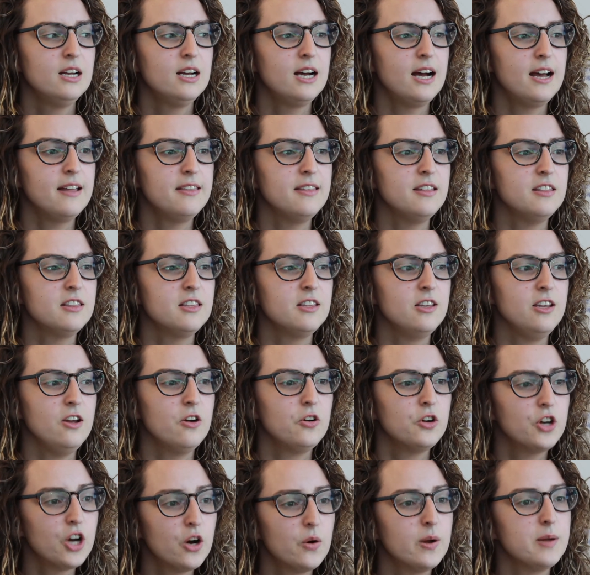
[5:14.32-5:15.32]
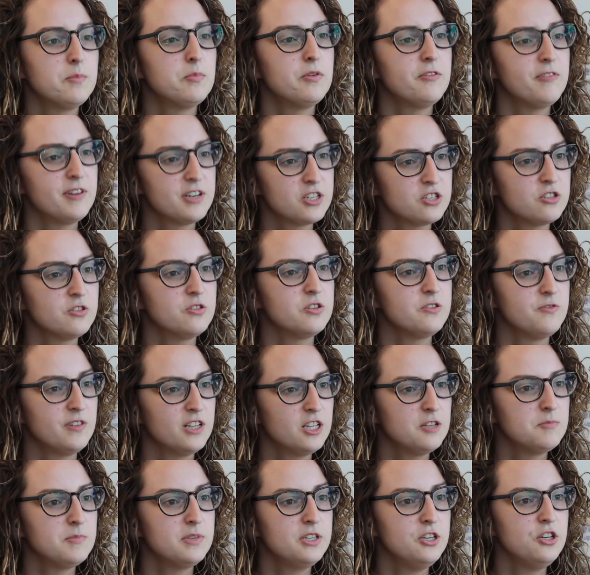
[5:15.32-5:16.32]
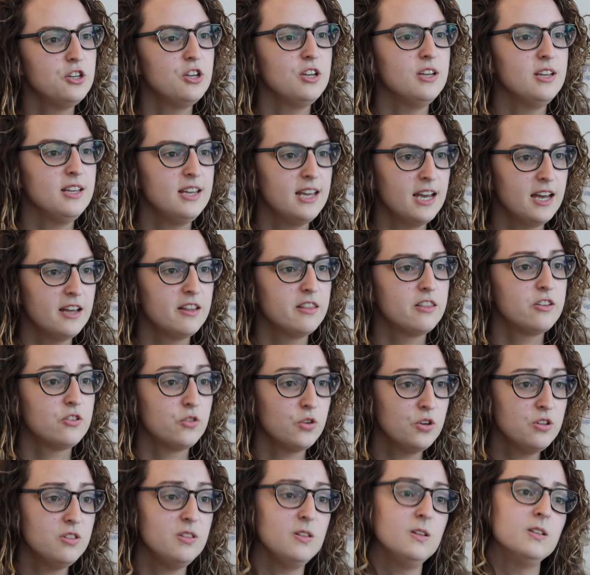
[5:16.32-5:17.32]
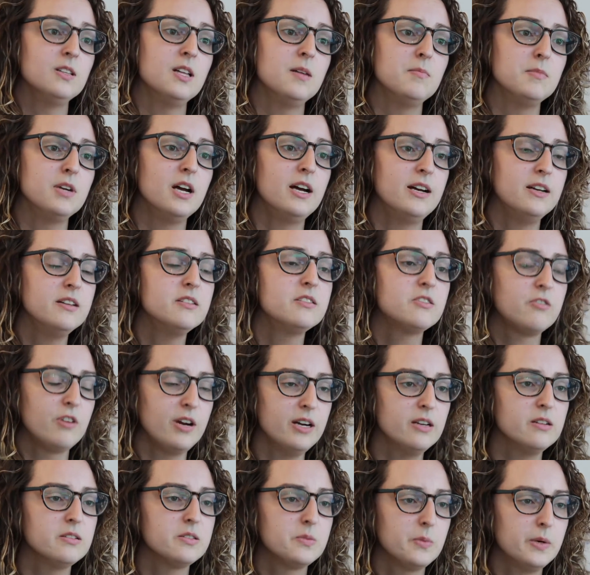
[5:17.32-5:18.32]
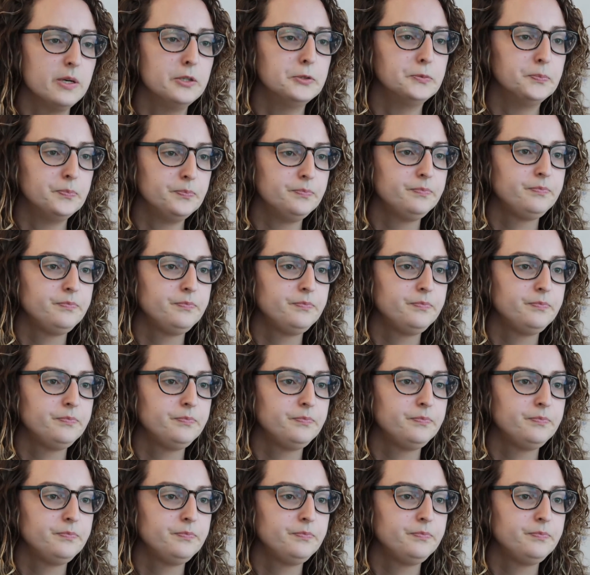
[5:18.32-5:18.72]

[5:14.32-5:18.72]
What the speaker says: I think the ongoing professional development you can get through the alumni is great as well.